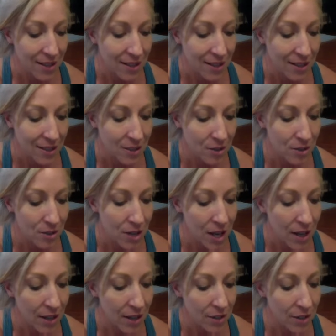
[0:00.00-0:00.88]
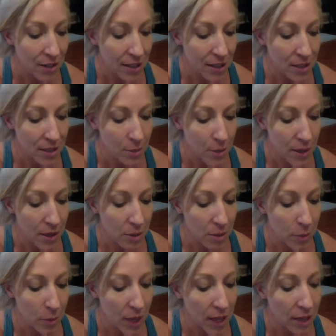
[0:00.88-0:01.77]
Do not underestimate the
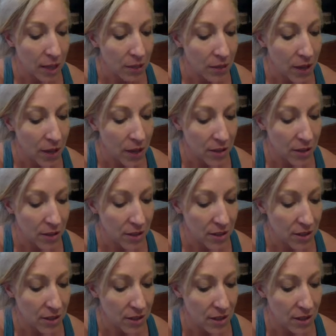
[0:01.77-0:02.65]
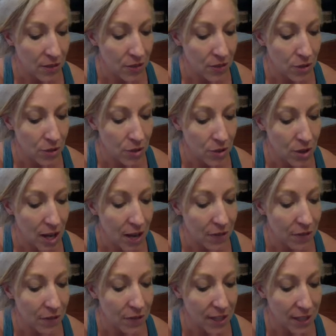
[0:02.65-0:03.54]
pain of others if you do
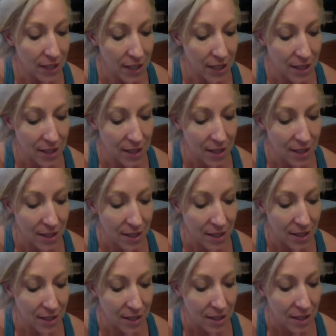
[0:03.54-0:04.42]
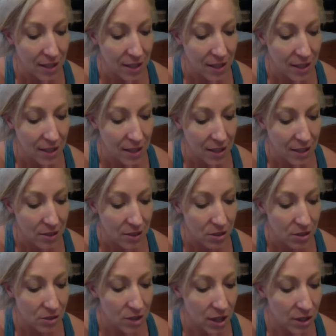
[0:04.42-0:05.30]
not feel it.
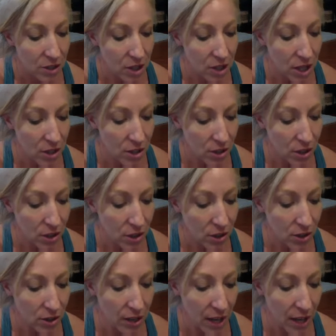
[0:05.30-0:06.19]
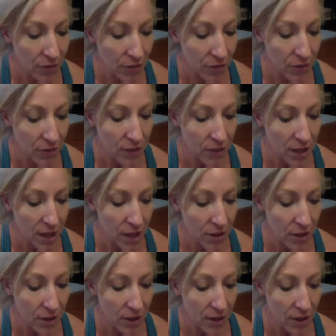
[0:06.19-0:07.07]
Do not judge the good life of the
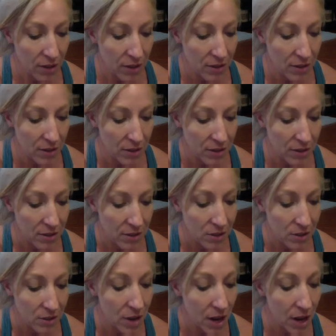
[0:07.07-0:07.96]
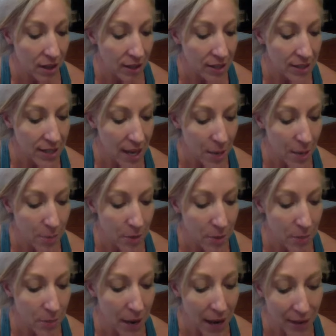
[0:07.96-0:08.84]
other. Do not condemn the
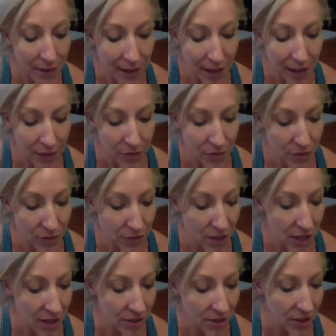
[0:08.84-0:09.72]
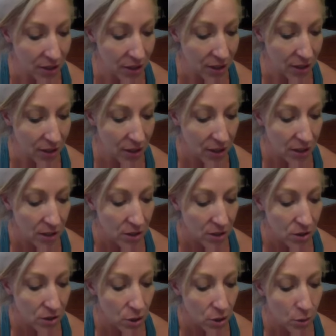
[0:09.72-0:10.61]
bad life of the other.
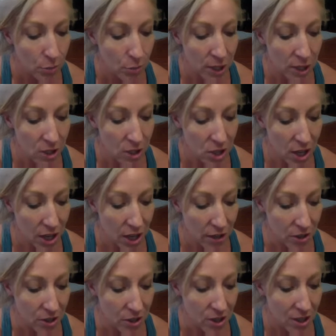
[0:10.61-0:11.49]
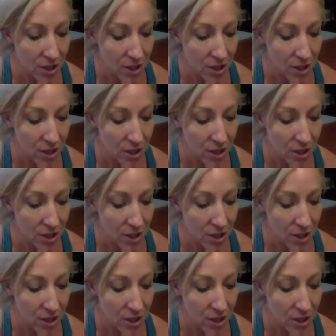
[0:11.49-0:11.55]
Don't be a judge.